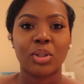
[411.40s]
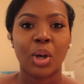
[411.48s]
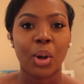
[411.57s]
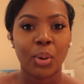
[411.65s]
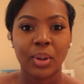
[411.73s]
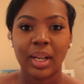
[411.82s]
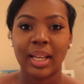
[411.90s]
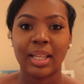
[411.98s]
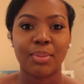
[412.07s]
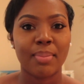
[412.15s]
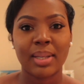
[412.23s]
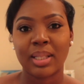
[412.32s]

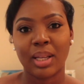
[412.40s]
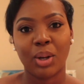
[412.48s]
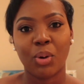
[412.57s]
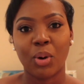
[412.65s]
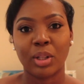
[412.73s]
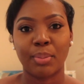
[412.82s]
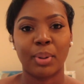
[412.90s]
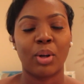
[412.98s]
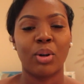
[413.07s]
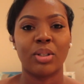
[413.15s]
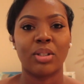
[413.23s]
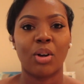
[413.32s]
totally missing God
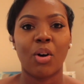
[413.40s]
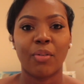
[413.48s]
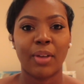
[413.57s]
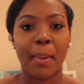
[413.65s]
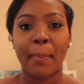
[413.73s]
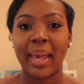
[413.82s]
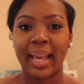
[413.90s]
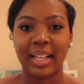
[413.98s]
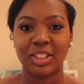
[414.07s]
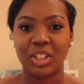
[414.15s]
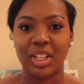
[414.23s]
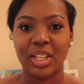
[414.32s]
because of
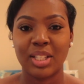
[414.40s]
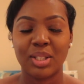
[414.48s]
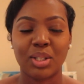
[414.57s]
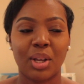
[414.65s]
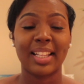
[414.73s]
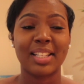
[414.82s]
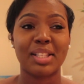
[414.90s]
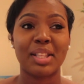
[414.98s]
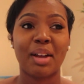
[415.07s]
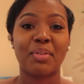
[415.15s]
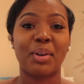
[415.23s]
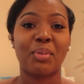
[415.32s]
impatience. There's
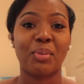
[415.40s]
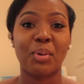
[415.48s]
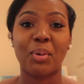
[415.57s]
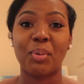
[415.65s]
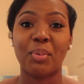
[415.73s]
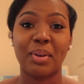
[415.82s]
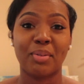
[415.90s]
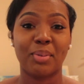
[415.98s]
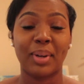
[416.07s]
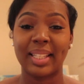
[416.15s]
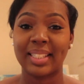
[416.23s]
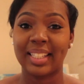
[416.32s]
nothing wrong with
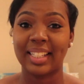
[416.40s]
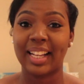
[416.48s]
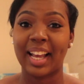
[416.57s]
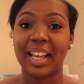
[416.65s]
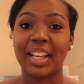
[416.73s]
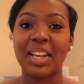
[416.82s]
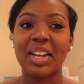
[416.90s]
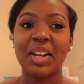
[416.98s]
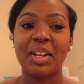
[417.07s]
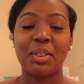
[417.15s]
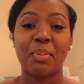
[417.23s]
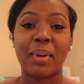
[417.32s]
waiting. Like,
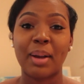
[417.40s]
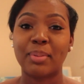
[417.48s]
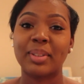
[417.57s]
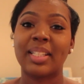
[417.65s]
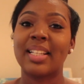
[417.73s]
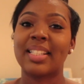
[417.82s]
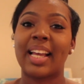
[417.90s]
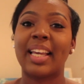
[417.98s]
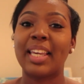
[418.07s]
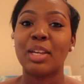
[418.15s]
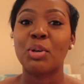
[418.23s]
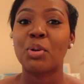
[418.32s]
the Bible says
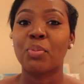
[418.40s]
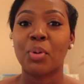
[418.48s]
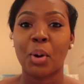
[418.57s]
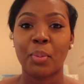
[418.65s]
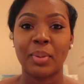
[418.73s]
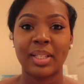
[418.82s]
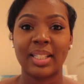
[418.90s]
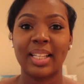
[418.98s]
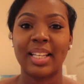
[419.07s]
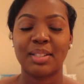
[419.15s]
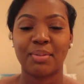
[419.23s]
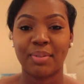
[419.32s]
that he who promised
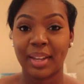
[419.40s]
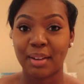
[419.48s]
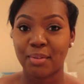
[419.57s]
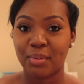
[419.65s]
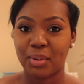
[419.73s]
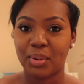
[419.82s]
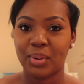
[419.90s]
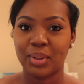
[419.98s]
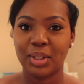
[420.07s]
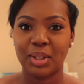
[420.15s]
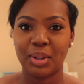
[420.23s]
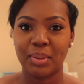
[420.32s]
is faithful,
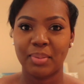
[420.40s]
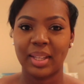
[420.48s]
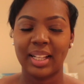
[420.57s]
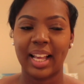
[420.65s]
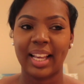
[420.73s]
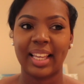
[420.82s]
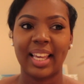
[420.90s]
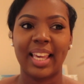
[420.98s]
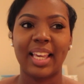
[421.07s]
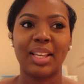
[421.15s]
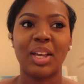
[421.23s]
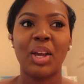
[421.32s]
you know what I mean? Like,
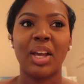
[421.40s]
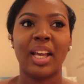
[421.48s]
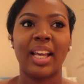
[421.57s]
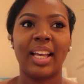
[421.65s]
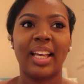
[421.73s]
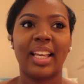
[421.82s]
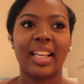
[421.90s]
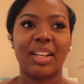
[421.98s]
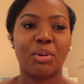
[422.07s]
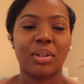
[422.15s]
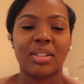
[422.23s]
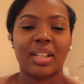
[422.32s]

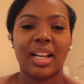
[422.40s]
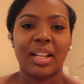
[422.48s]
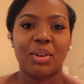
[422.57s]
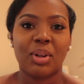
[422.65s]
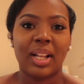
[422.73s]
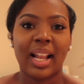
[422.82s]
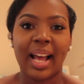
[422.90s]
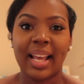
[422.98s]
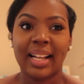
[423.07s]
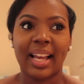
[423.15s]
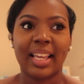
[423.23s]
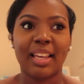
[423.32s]
God cannot
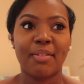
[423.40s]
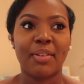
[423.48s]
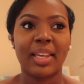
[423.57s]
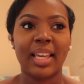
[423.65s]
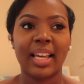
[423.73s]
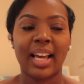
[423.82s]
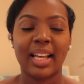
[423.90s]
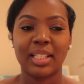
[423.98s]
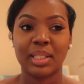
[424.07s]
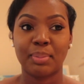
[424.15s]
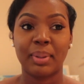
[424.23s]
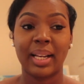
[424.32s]
lie. Like, if he
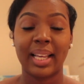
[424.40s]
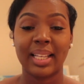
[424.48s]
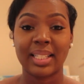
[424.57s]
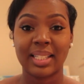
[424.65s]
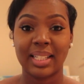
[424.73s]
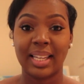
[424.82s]
has placed